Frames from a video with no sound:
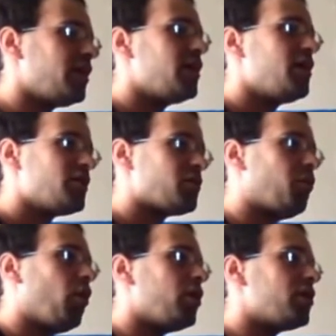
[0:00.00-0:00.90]
they
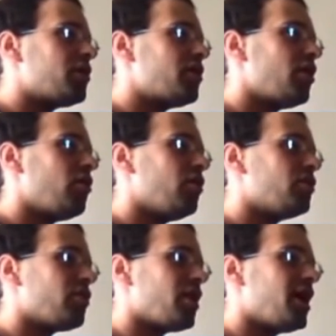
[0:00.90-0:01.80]
just, you know, they
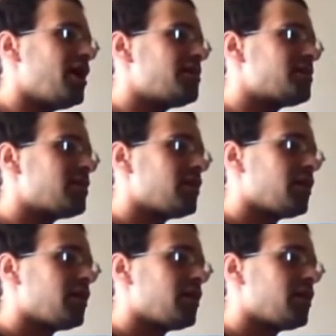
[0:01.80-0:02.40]
just basically